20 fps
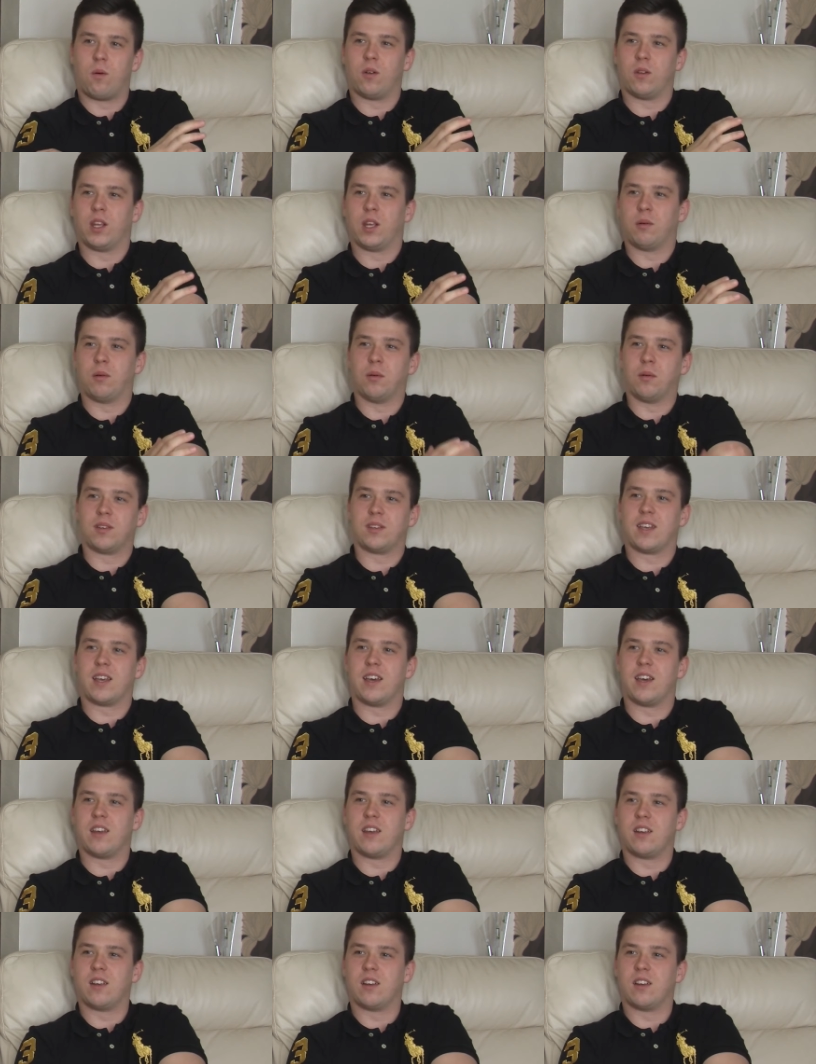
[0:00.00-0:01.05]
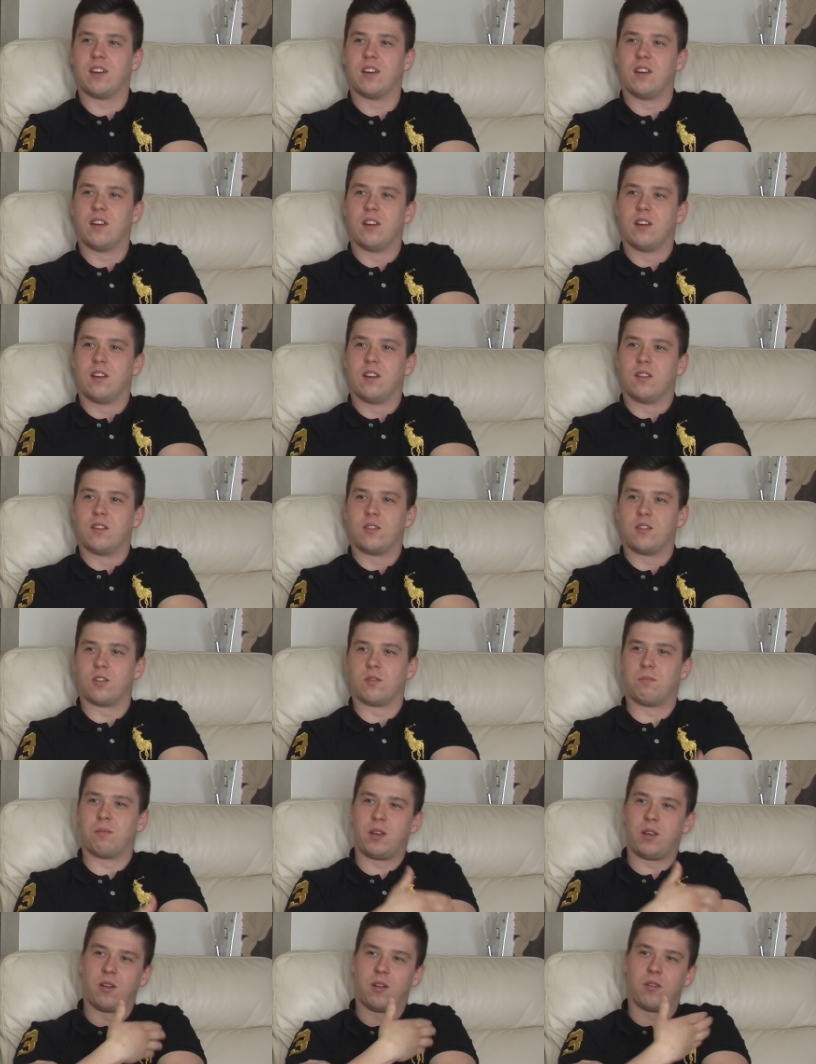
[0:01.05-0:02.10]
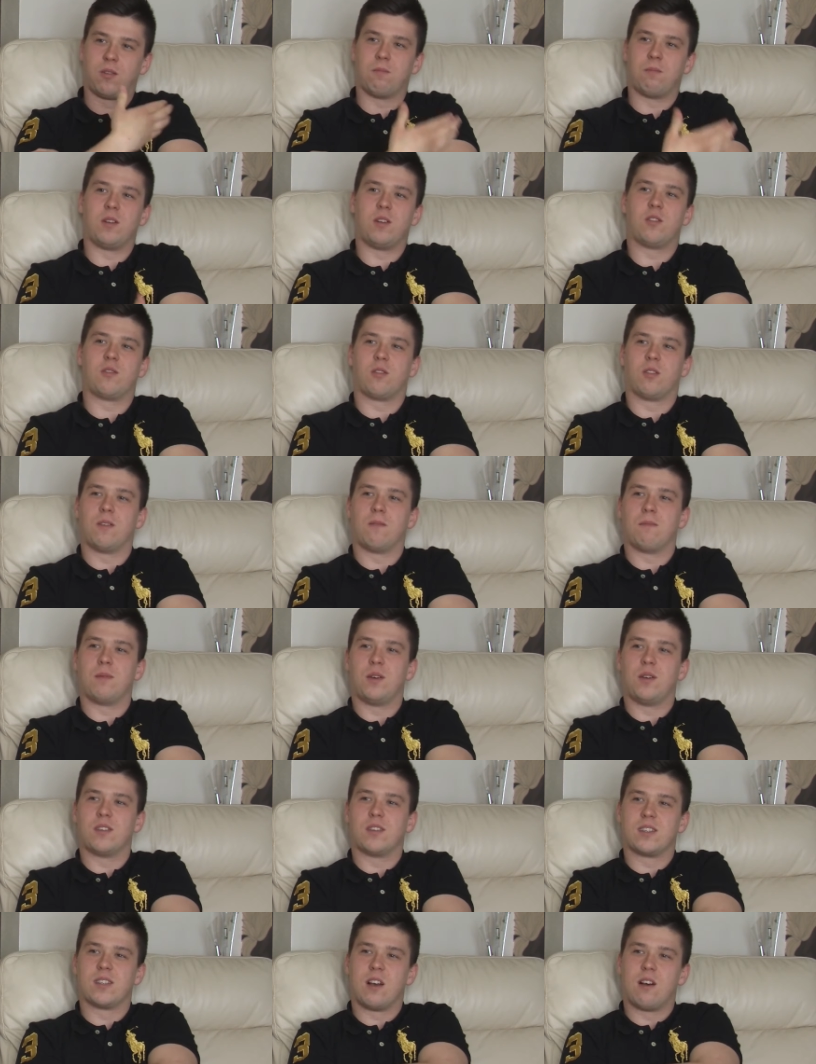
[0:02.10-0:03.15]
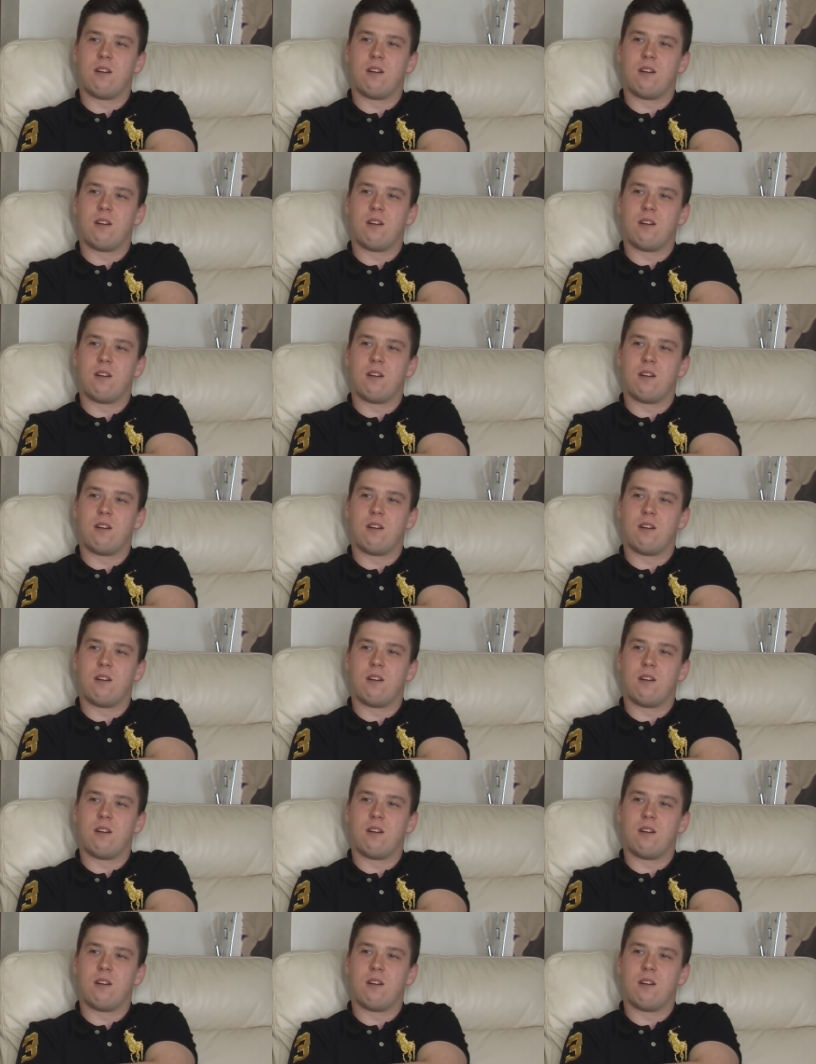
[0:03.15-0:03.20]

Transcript: or what they will say just be like, be trying to be